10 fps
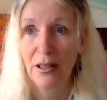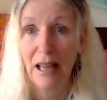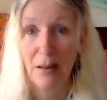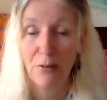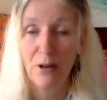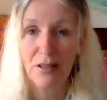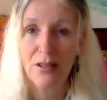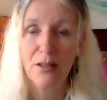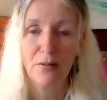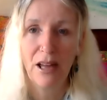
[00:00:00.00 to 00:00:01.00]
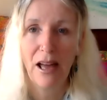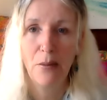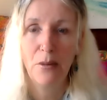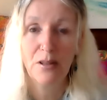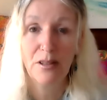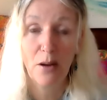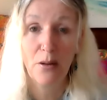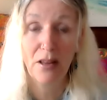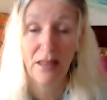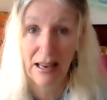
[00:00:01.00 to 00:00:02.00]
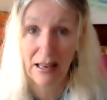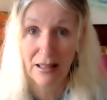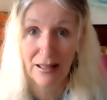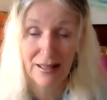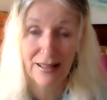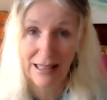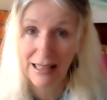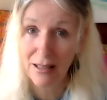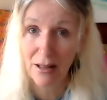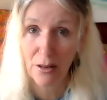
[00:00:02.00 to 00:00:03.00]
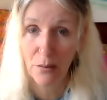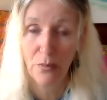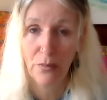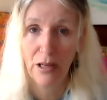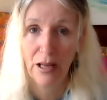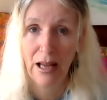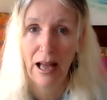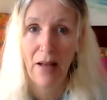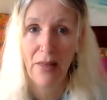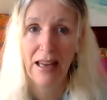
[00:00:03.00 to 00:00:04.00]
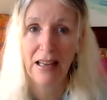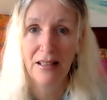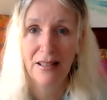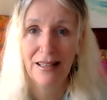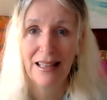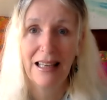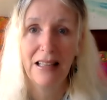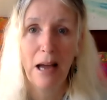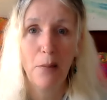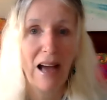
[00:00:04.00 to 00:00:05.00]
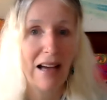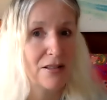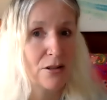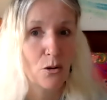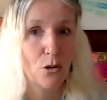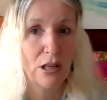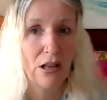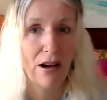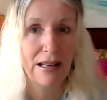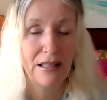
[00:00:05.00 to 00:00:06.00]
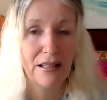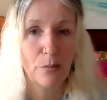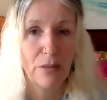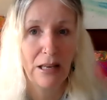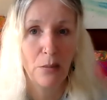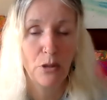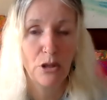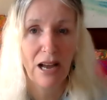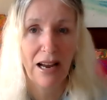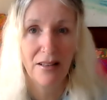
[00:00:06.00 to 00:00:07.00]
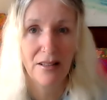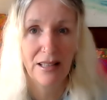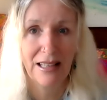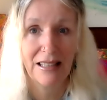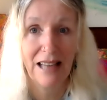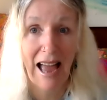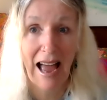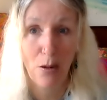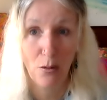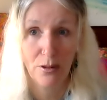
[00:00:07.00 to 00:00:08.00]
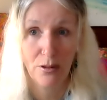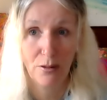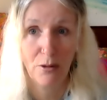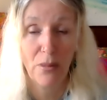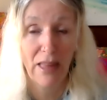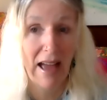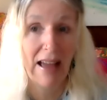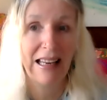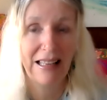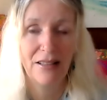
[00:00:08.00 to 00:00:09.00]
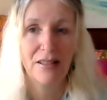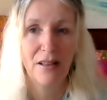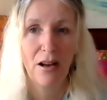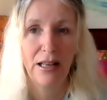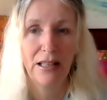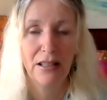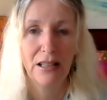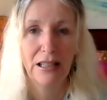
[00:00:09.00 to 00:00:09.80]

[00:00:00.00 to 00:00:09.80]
in front of them so that they can see them and they can see their past storylines being projected out from their inside.